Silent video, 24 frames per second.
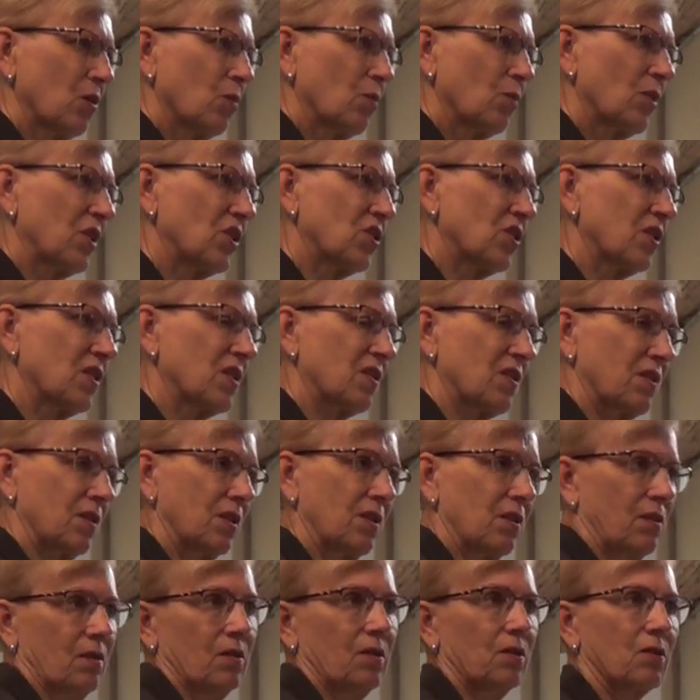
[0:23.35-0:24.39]
which
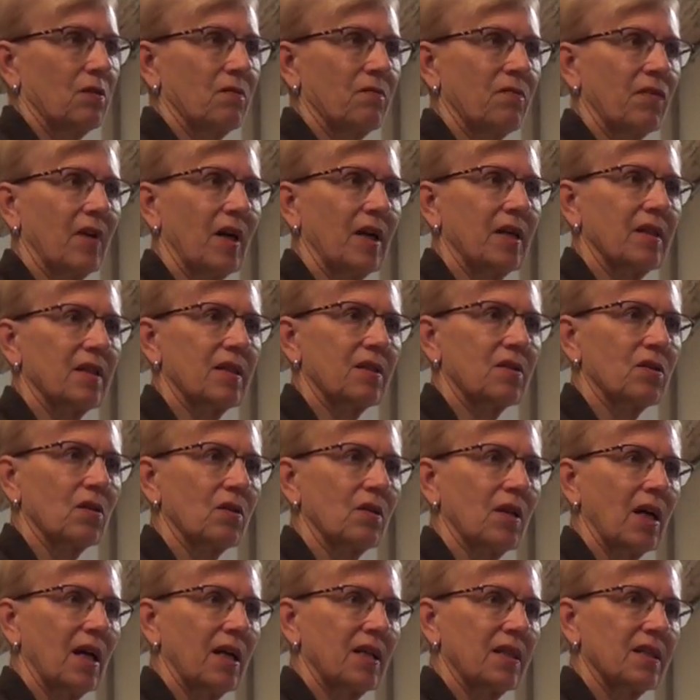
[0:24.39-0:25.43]
is, you can find it
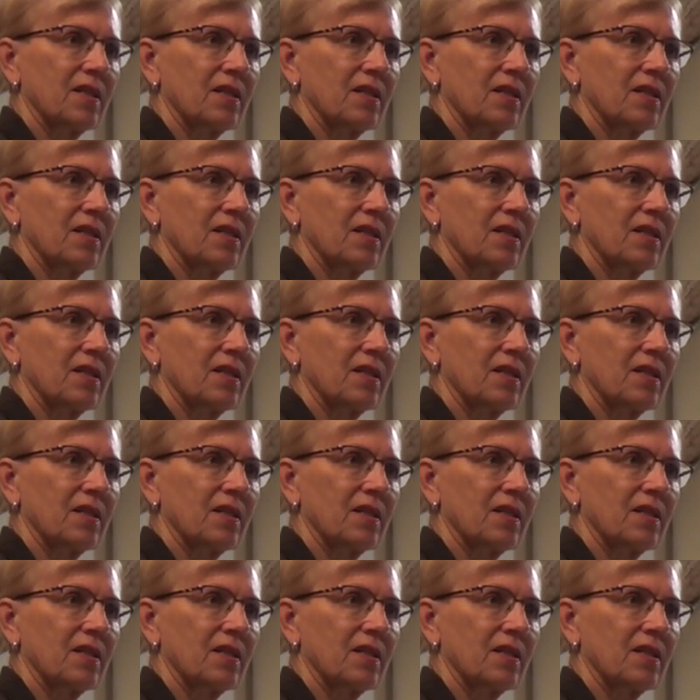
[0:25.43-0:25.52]
online.